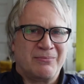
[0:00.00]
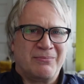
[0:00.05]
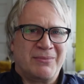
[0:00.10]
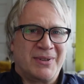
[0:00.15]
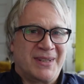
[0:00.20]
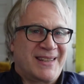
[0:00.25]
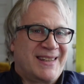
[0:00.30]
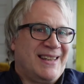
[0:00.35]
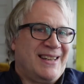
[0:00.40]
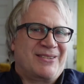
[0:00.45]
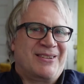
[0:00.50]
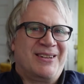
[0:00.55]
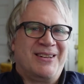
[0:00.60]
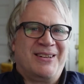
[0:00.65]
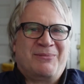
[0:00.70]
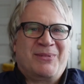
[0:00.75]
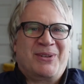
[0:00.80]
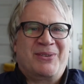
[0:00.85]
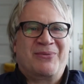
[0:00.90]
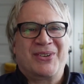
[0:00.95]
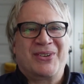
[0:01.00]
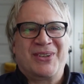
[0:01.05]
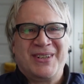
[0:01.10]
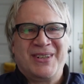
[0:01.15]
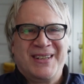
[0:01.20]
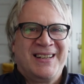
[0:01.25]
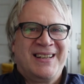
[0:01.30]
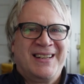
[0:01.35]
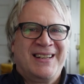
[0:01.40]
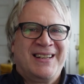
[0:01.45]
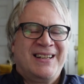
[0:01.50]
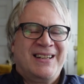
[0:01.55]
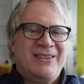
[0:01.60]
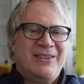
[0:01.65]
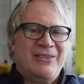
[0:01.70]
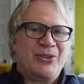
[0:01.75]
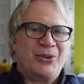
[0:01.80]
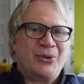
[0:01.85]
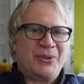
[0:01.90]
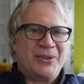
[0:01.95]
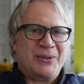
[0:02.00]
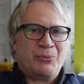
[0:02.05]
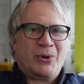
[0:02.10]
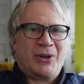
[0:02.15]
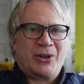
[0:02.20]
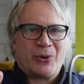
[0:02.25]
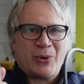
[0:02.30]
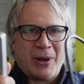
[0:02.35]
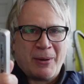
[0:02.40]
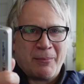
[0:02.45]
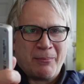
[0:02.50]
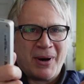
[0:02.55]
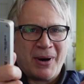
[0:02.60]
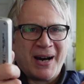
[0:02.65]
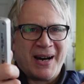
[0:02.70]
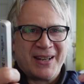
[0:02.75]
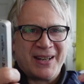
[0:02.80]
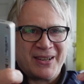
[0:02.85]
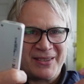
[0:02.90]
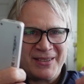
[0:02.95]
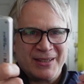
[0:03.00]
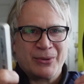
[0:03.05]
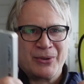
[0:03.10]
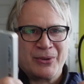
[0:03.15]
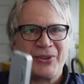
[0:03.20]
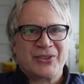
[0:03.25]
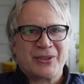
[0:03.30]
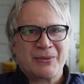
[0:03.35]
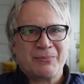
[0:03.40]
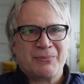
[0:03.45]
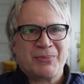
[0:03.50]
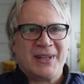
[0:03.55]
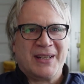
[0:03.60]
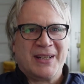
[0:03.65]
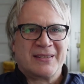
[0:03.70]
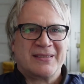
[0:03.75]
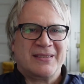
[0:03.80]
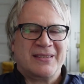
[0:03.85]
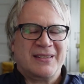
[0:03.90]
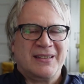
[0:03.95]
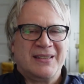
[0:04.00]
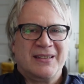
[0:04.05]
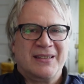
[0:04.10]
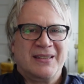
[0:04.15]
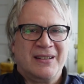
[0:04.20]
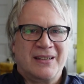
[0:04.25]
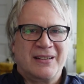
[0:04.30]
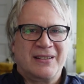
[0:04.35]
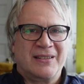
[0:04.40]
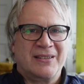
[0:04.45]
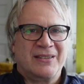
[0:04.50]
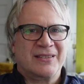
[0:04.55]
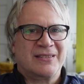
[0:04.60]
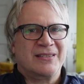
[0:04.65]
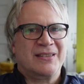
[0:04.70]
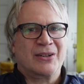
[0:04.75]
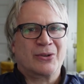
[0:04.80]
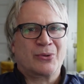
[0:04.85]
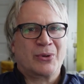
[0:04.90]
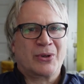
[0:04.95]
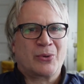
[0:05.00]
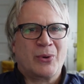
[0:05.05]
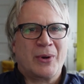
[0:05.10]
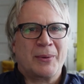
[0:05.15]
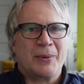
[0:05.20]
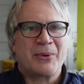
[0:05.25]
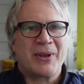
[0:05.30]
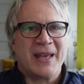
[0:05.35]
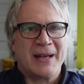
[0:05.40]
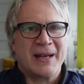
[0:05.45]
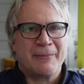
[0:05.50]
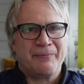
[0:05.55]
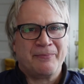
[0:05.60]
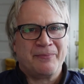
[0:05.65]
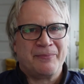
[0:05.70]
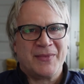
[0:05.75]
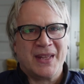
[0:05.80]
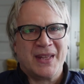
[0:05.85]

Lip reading: But again, I mean, if you don't want to go out and buy or deal with this complexity, and you just need a quick webcam,